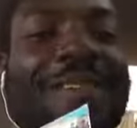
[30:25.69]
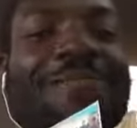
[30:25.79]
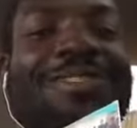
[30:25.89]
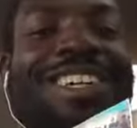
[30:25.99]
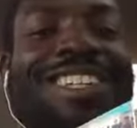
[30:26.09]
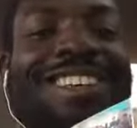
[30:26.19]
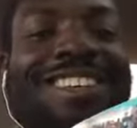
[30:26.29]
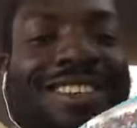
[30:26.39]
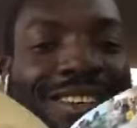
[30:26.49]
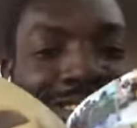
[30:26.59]
We show
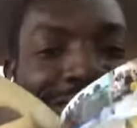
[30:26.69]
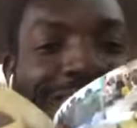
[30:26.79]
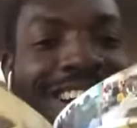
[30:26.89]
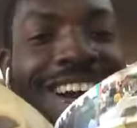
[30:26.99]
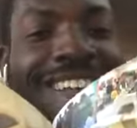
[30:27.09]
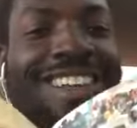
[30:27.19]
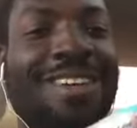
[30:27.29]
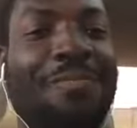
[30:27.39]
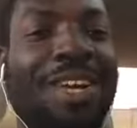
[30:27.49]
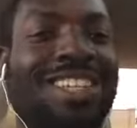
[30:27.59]
those who had their
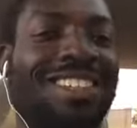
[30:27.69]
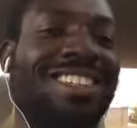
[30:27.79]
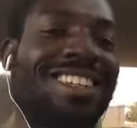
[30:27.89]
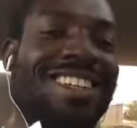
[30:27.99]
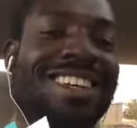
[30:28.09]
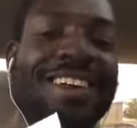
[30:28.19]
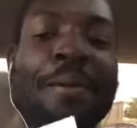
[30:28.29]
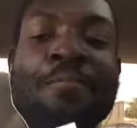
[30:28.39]
pictures in there.